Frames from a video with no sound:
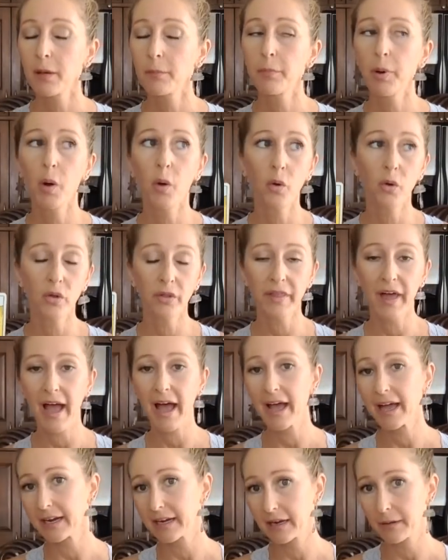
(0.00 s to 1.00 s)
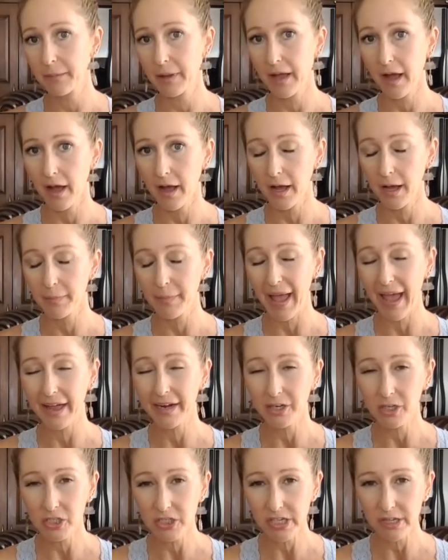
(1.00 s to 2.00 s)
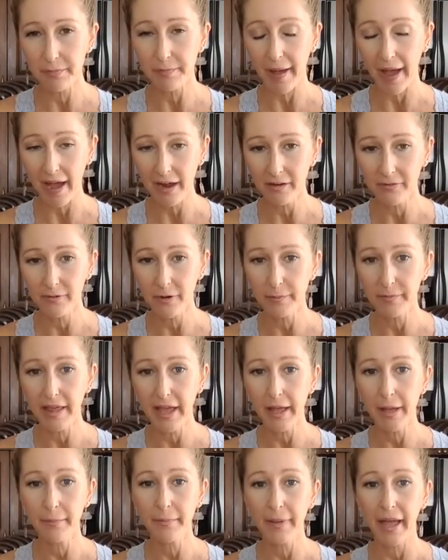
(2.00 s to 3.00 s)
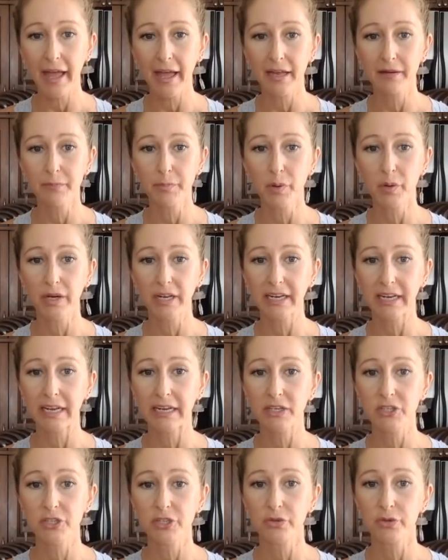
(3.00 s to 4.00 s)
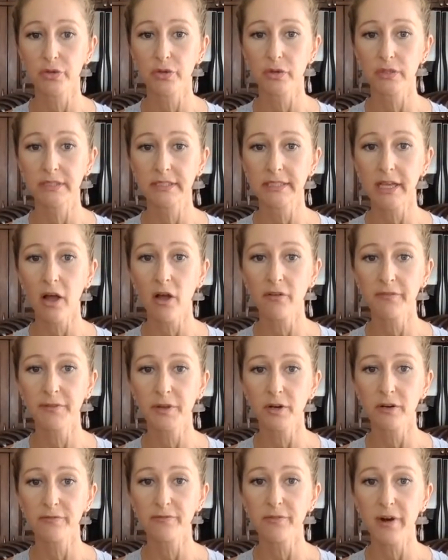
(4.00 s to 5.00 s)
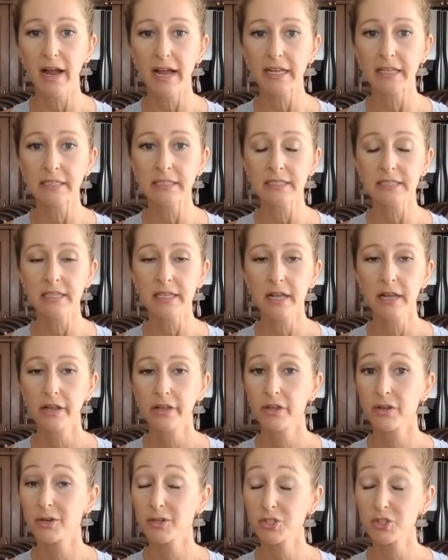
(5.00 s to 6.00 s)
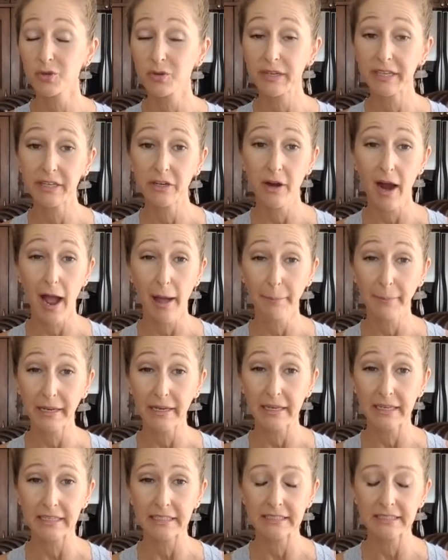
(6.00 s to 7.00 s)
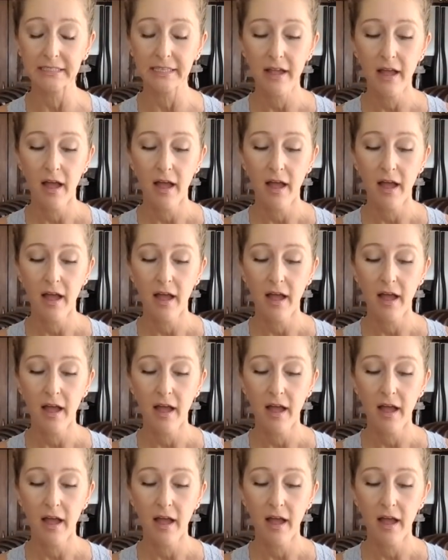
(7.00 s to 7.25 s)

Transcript: pull that energy back from them and put it into yourself, your friends, your joy, your happiness,